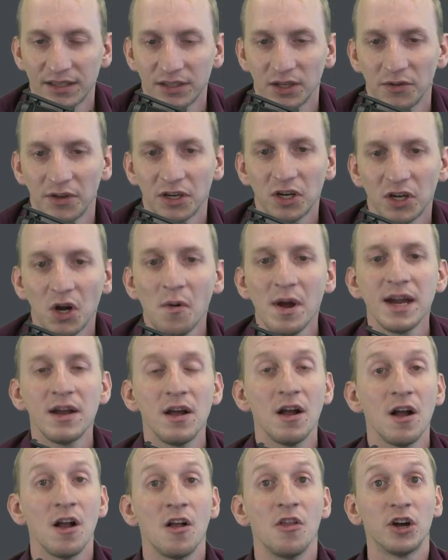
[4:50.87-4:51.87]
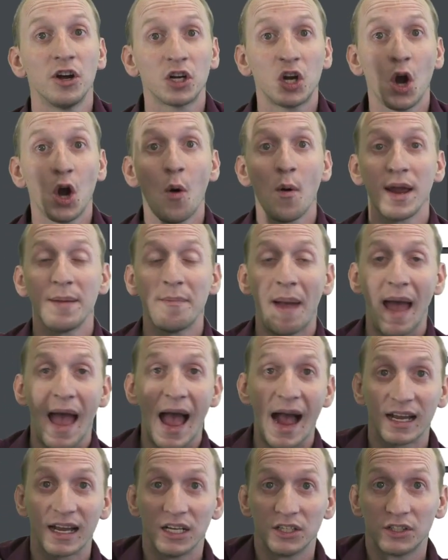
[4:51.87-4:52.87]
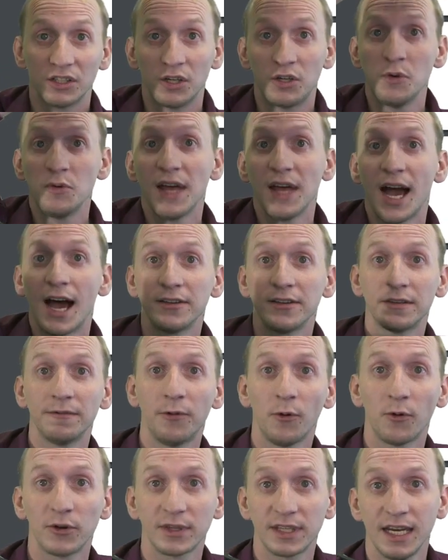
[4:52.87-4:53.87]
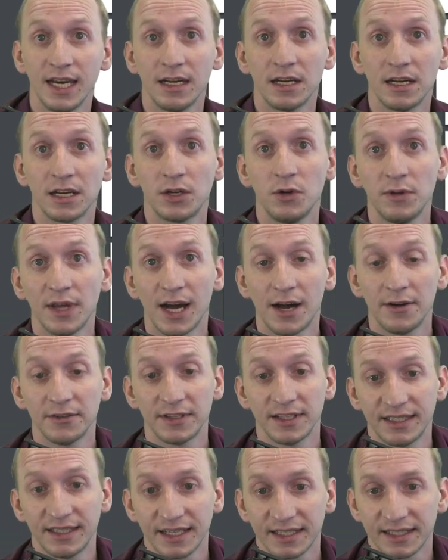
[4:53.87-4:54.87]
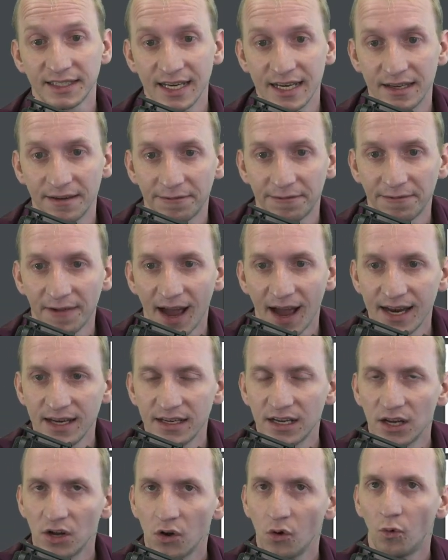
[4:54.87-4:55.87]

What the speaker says: So they're going back to 2014 and 2016 to find